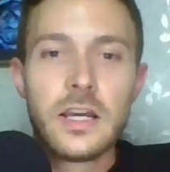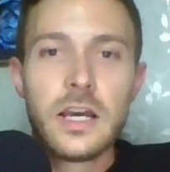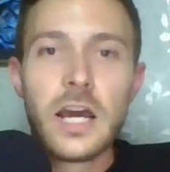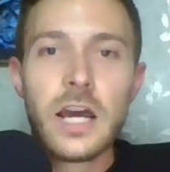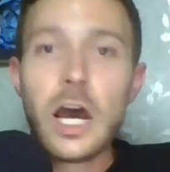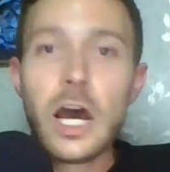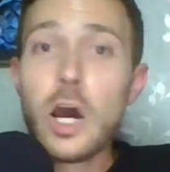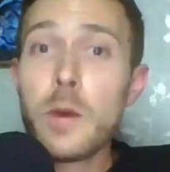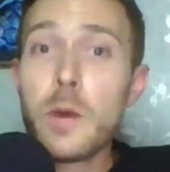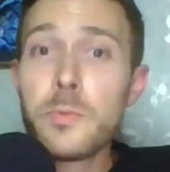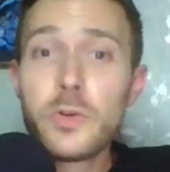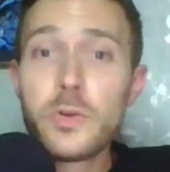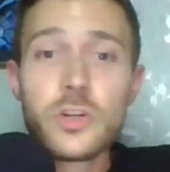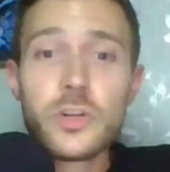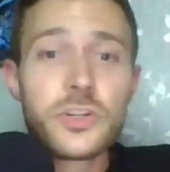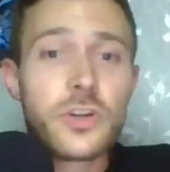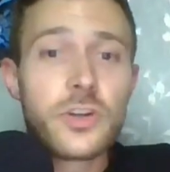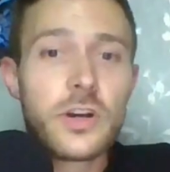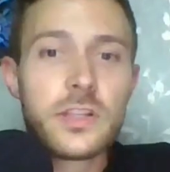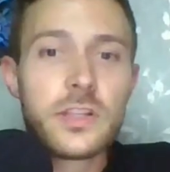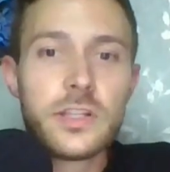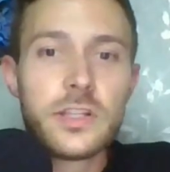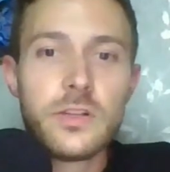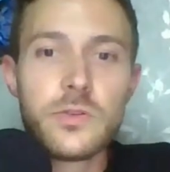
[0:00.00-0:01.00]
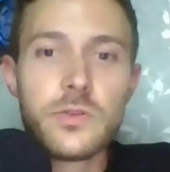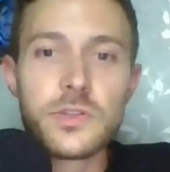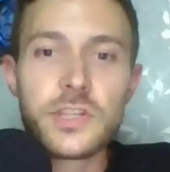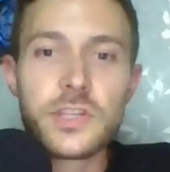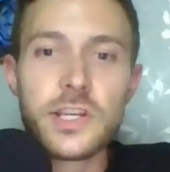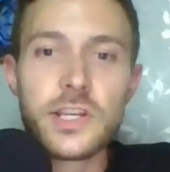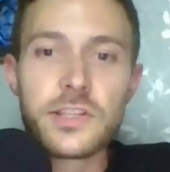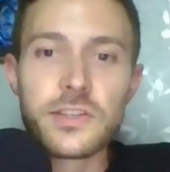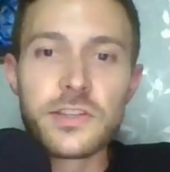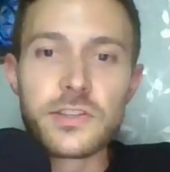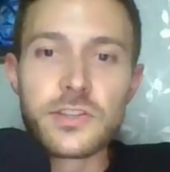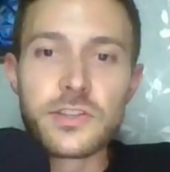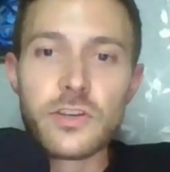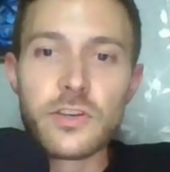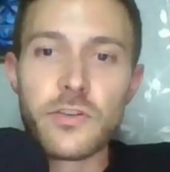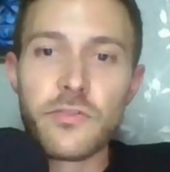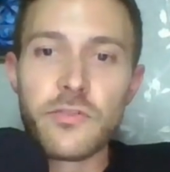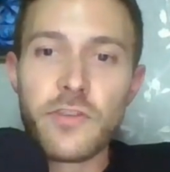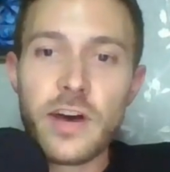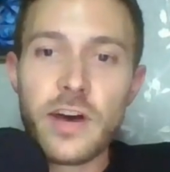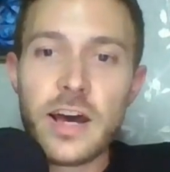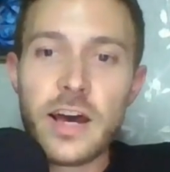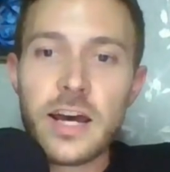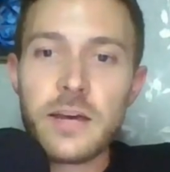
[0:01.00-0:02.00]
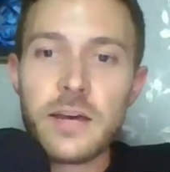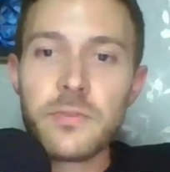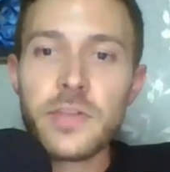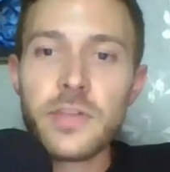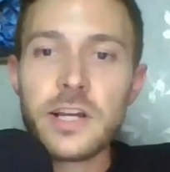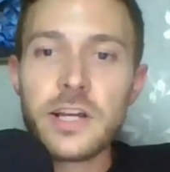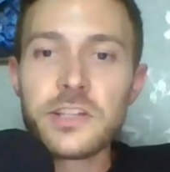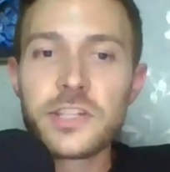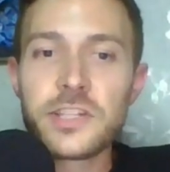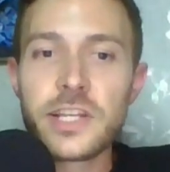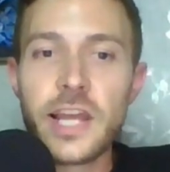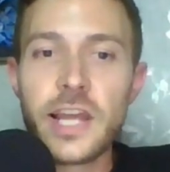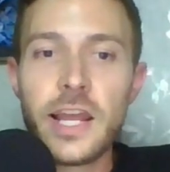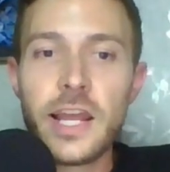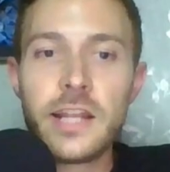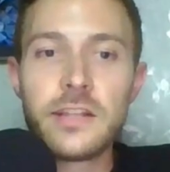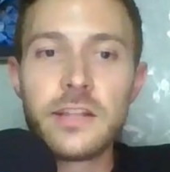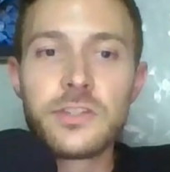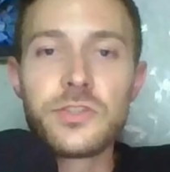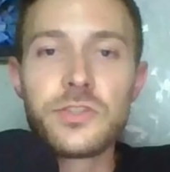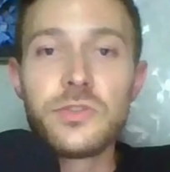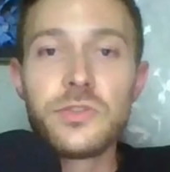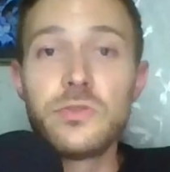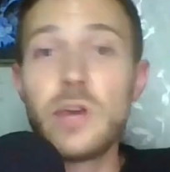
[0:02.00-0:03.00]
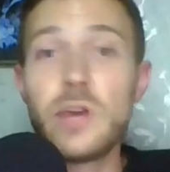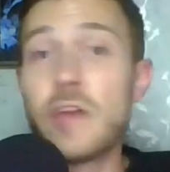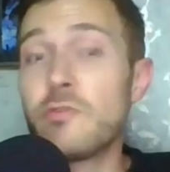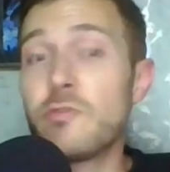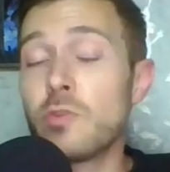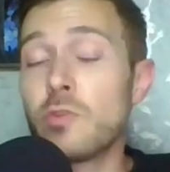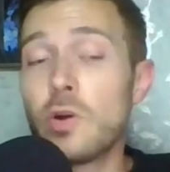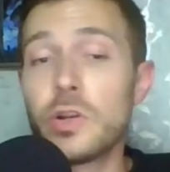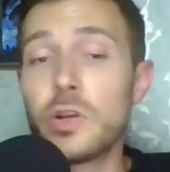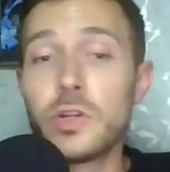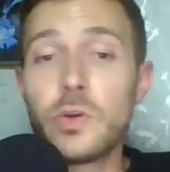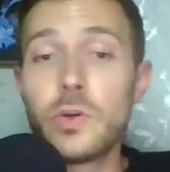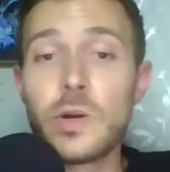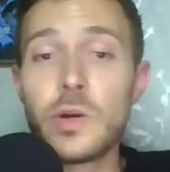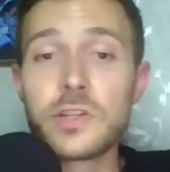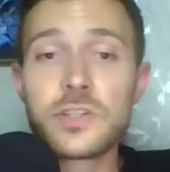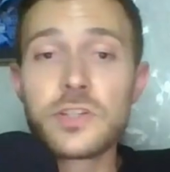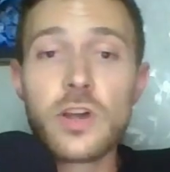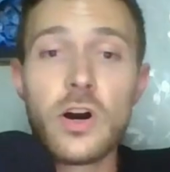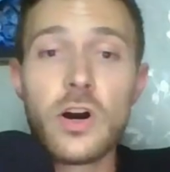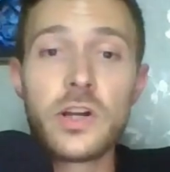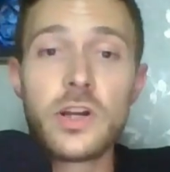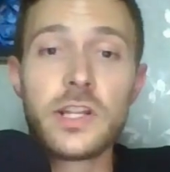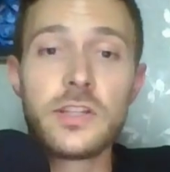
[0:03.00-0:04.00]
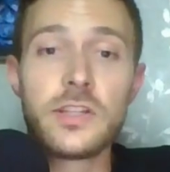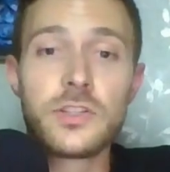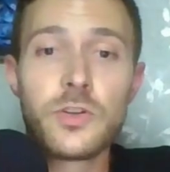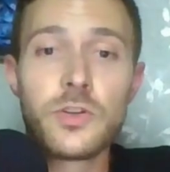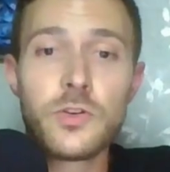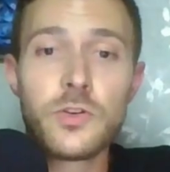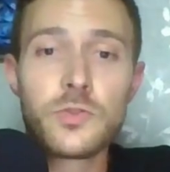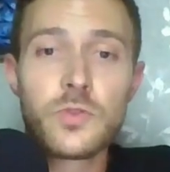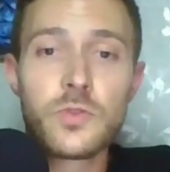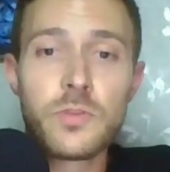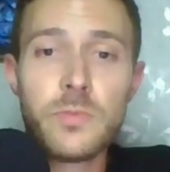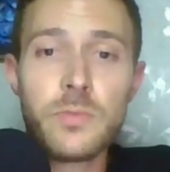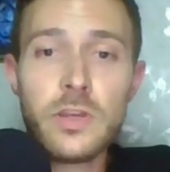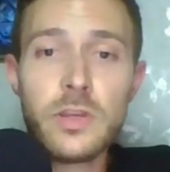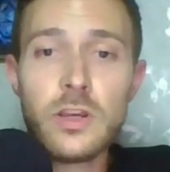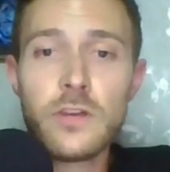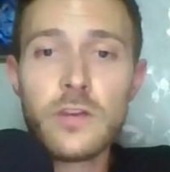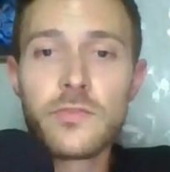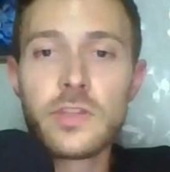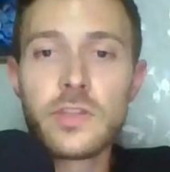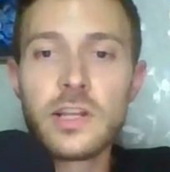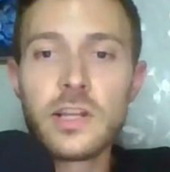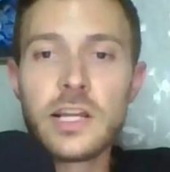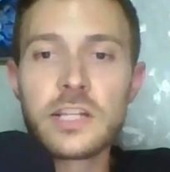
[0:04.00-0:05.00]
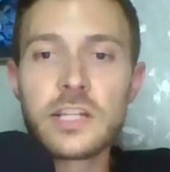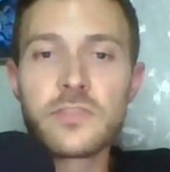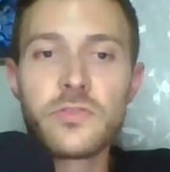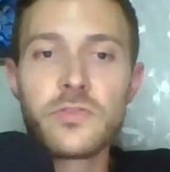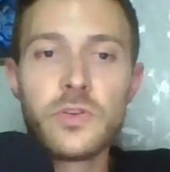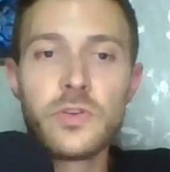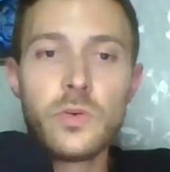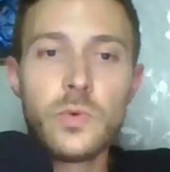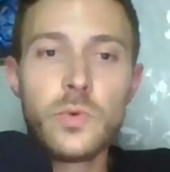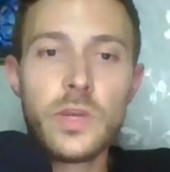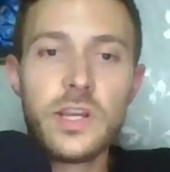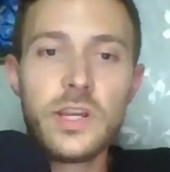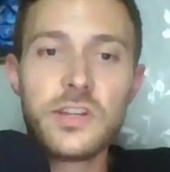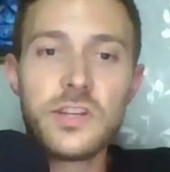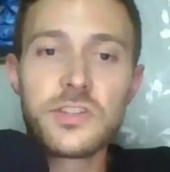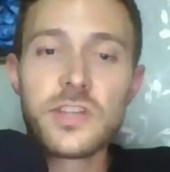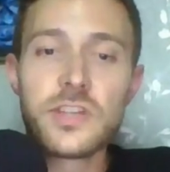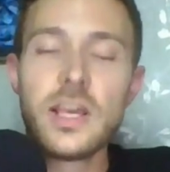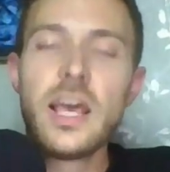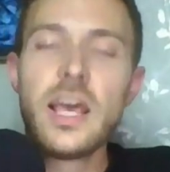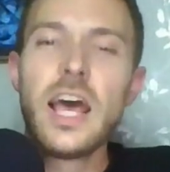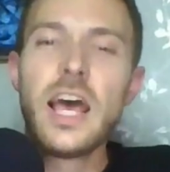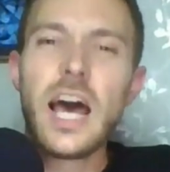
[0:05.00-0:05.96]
I hope you're enjoying the new season so far. Thanks again to everyone who has gotten in touch with me over the last few weeks.